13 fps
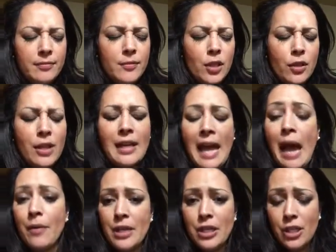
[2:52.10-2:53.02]
your
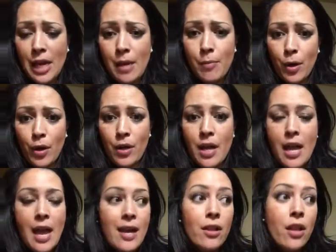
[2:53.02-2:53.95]
county chamber,
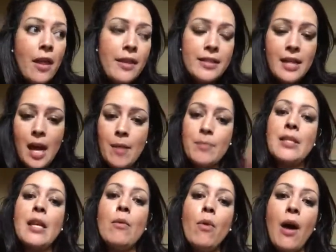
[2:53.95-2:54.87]
and a lot of the
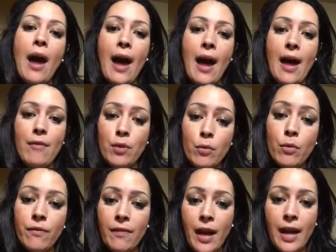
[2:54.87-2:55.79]
times you
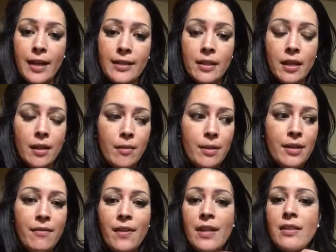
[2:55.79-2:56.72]
will find
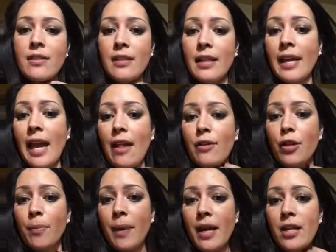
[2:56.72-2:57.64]
an event and a
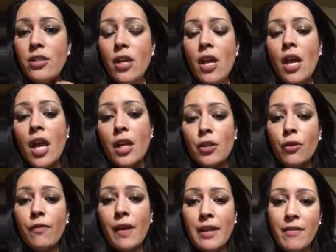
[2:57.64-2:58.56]
calendar page, and
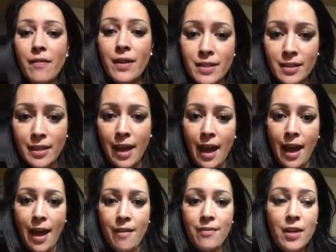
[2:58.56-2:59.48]
you'll find events that they
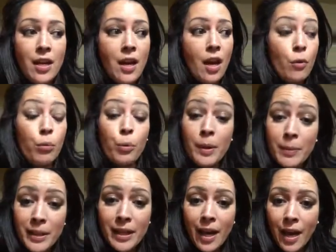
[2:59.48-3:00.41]
have.
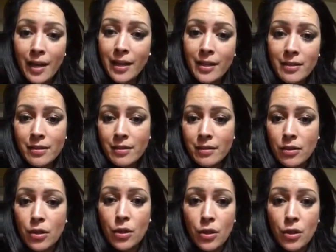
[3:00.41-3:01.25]
Ribbon cuttings, you